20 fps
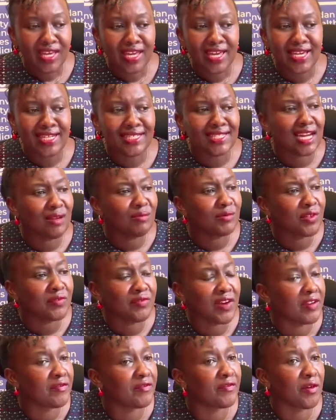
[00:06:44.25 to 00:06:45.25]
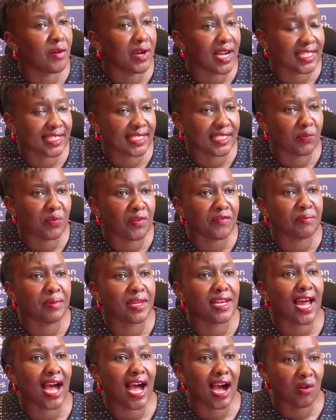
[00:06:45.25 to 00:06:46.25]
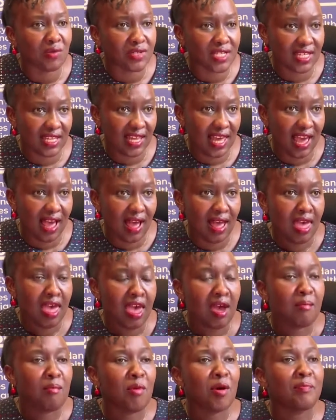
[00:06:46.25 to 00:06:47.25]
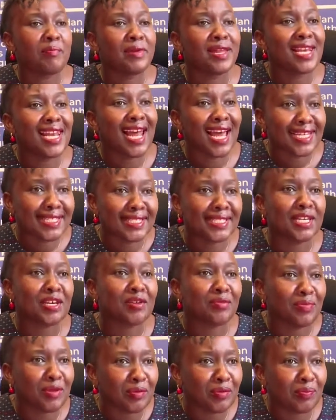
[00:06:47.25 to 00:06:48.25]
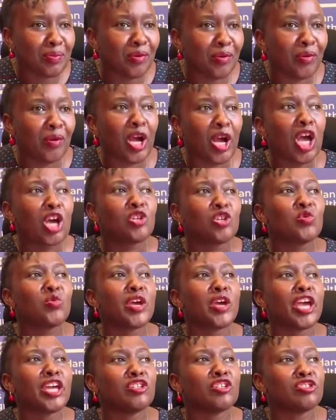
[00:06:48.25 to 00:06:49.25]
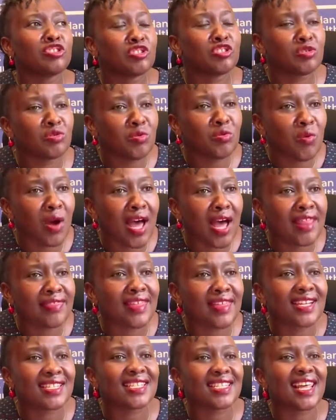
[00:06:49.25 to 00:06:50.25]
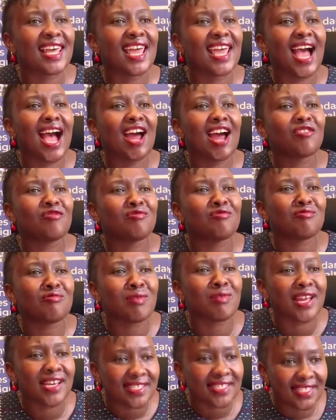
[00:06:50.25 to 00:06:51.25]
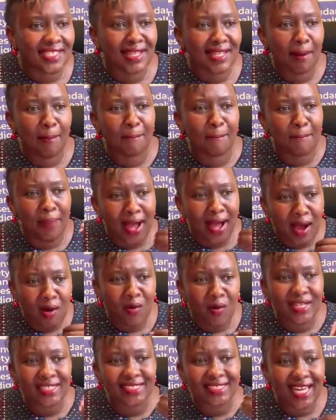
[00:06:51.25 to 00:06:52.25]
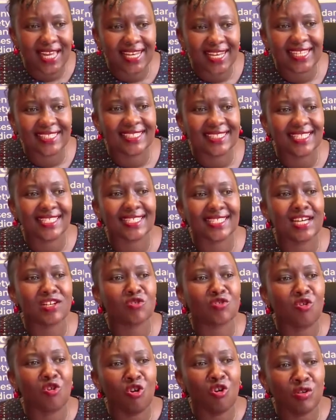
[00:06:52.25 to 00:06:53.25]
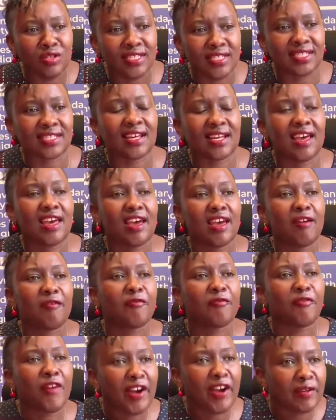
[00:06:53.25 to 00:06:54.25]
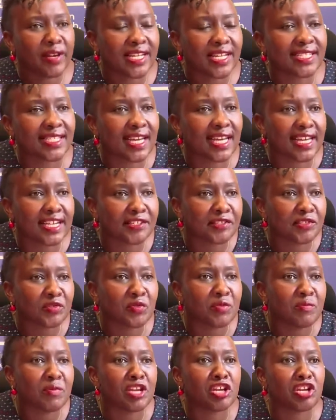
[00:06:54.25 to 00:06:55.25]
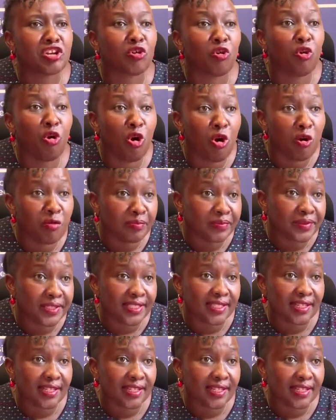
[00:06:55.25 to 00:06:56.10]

In terms of advocacy, we've been out there mobilizing people to ensure that they address the power challenges that cause violence against women in homes,